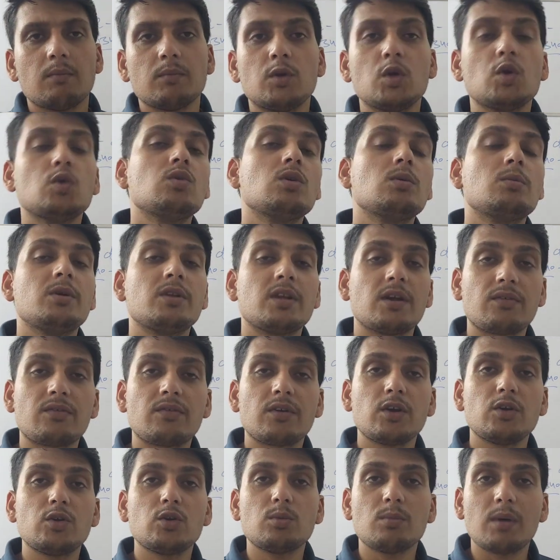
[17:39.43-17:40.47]
you will be
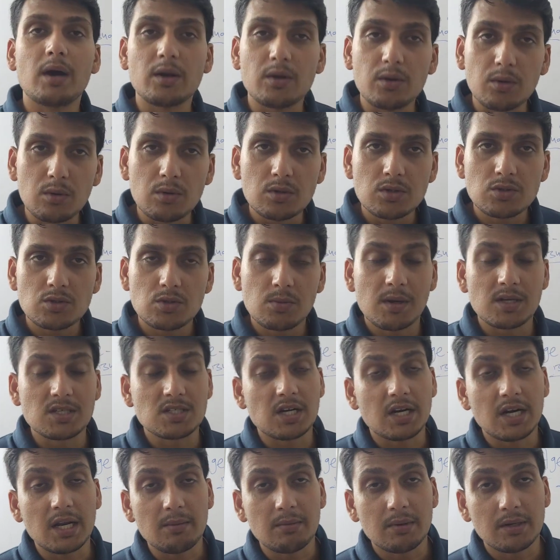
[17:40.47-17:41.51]
referring to my notes, to my
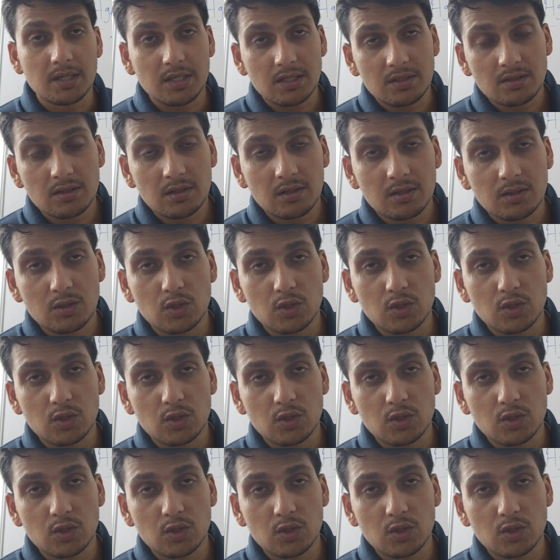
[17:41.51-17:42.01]
study material,